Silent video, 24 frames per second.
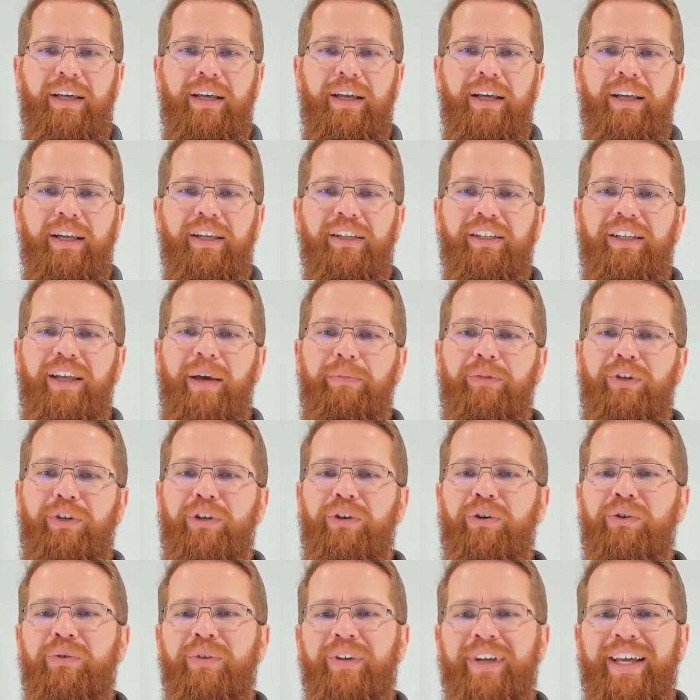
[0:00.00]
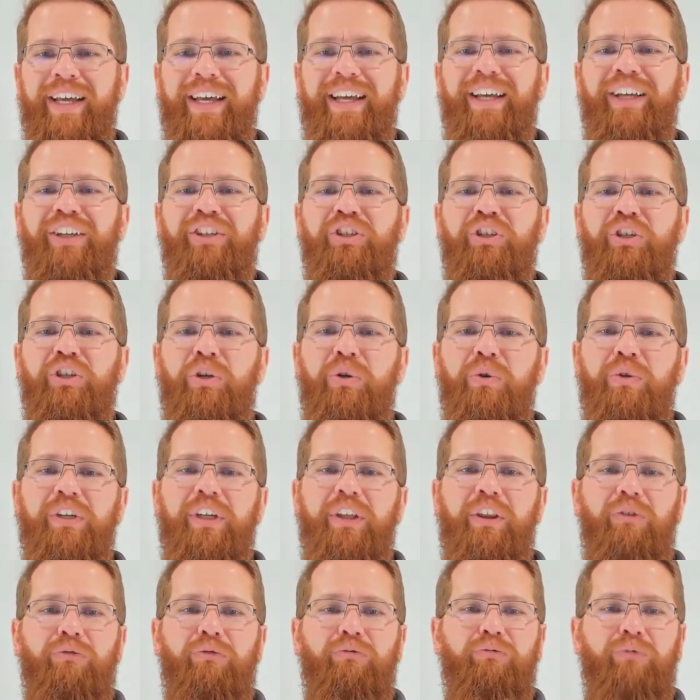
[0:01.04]
Step 2 is choosing
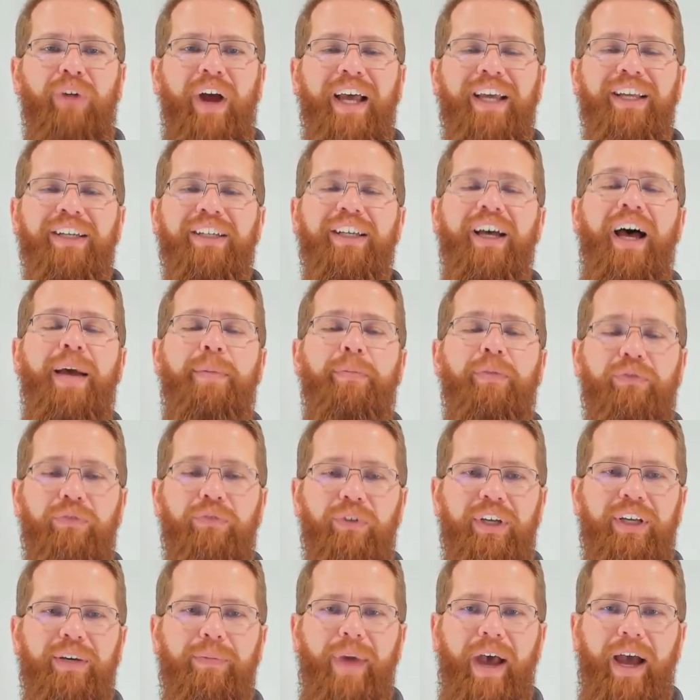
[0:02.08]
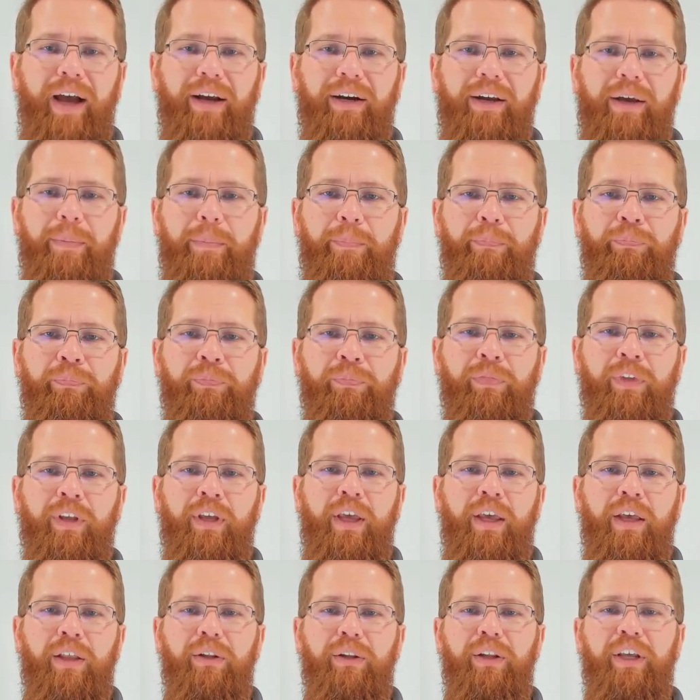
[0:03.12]
the right type of lead magnet.
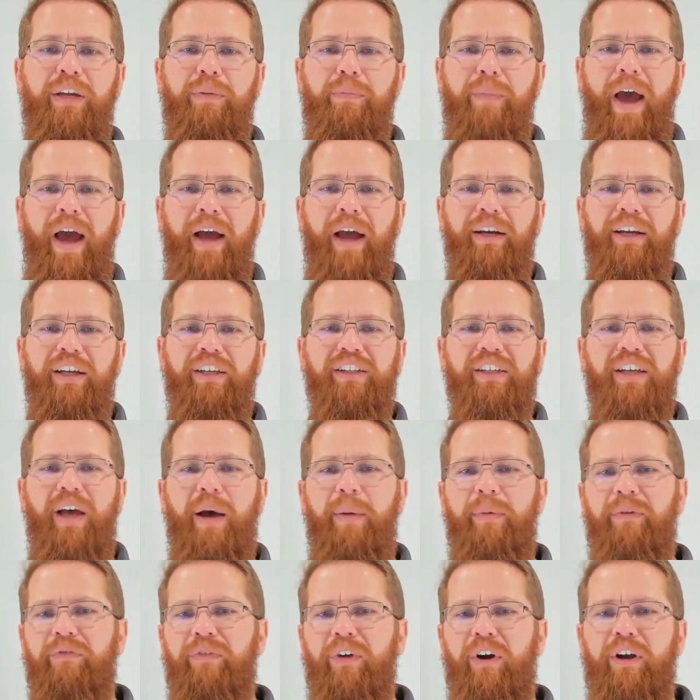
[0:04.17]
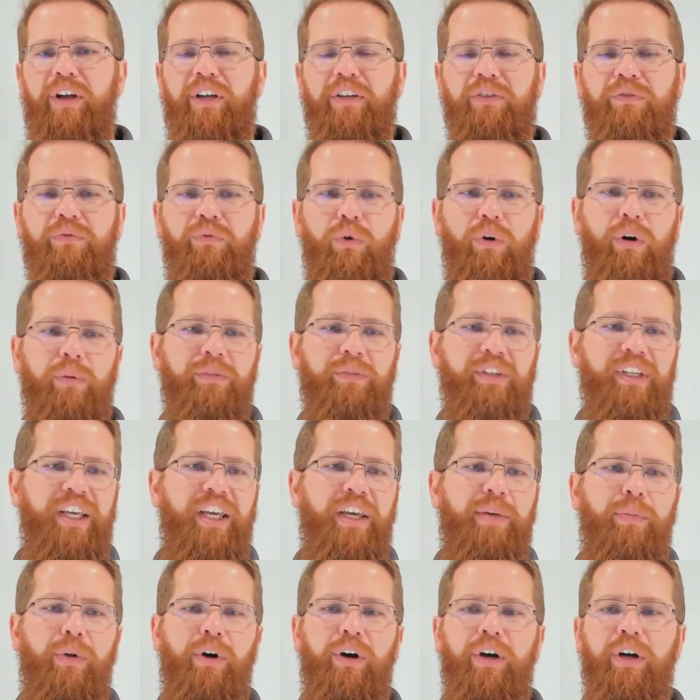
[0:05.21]
Lead magnets come in various forms:
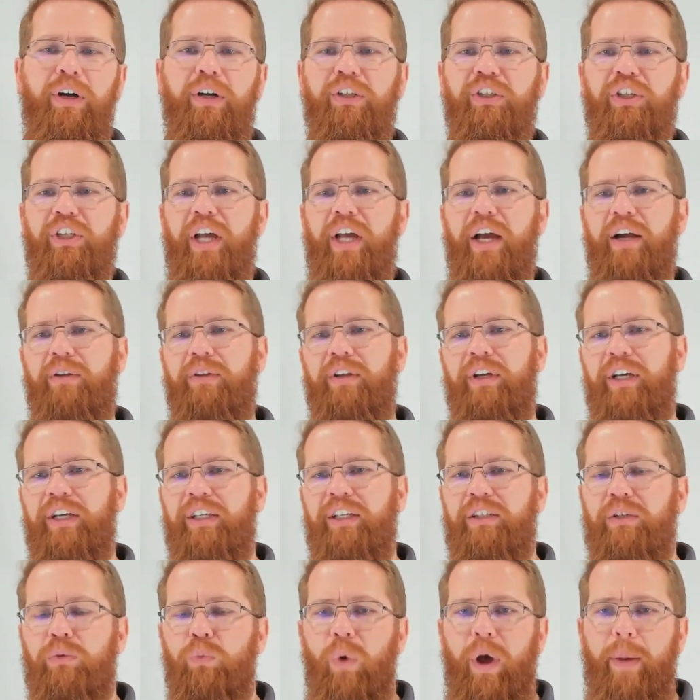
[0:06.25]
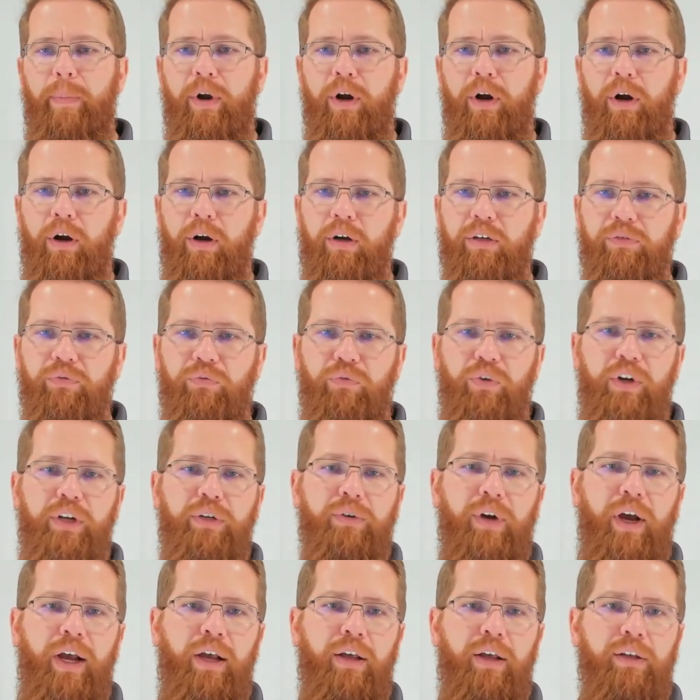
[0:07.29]
ebooks, checklists, webinars, free
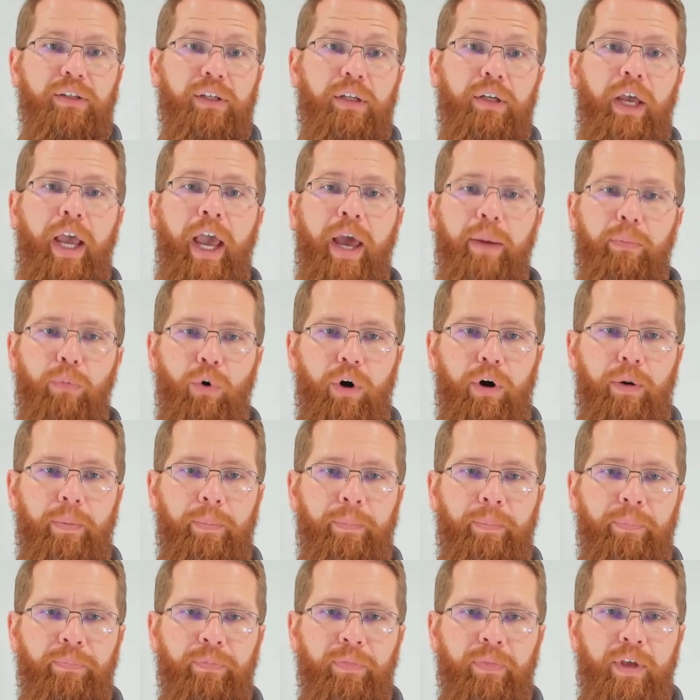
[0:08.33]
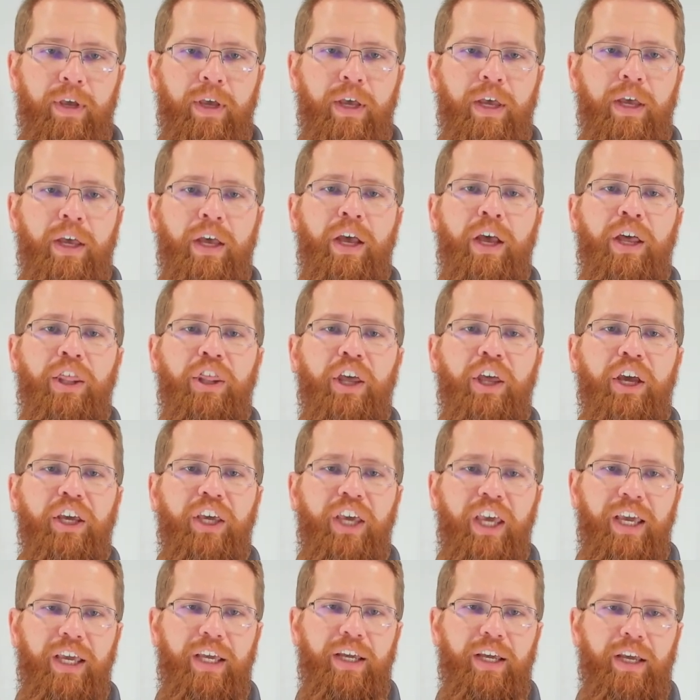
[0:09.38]
trials, and more. The
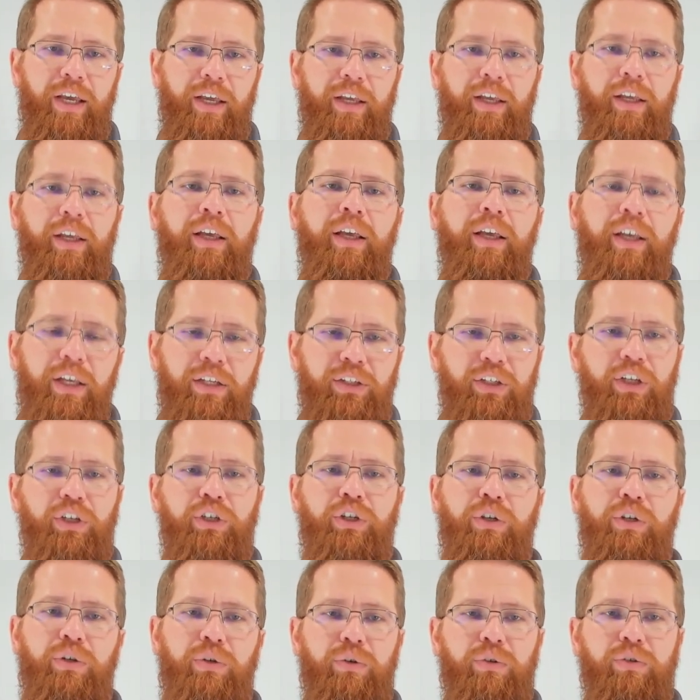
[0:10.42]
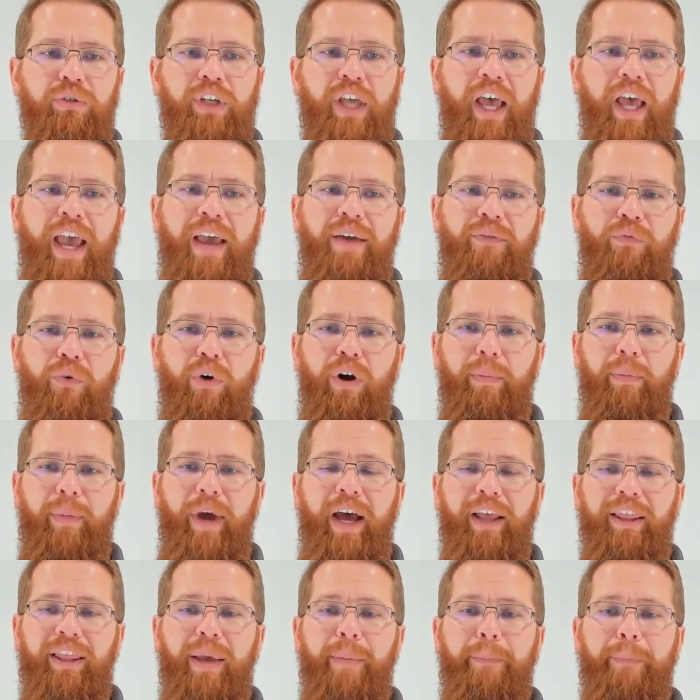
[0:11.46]
key is to choose a
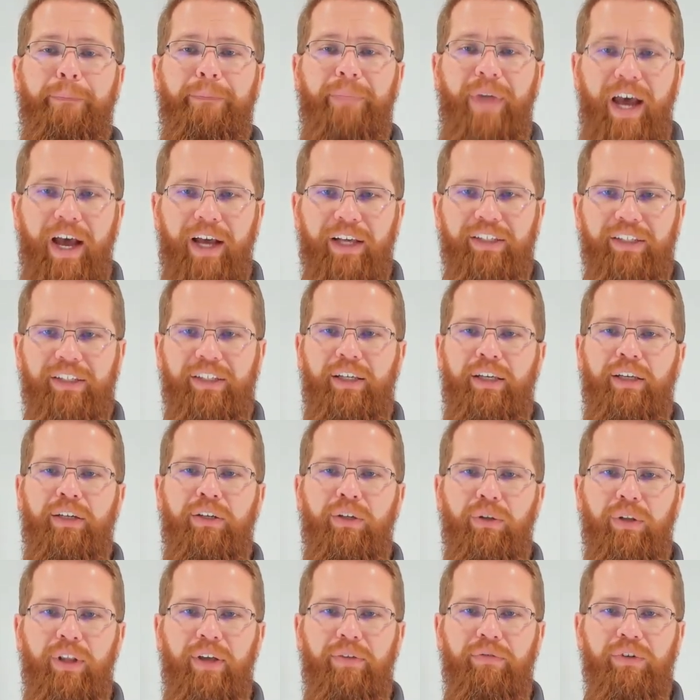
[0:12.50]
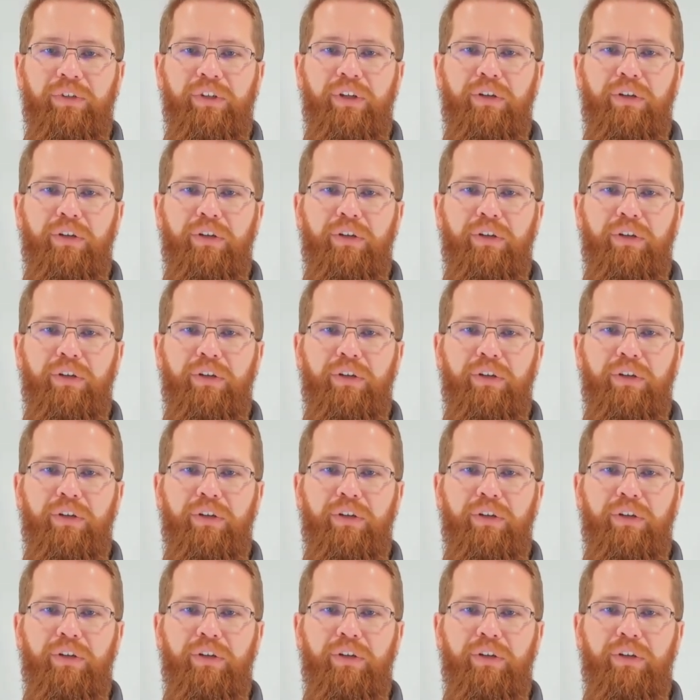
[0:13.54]
format that best delivers the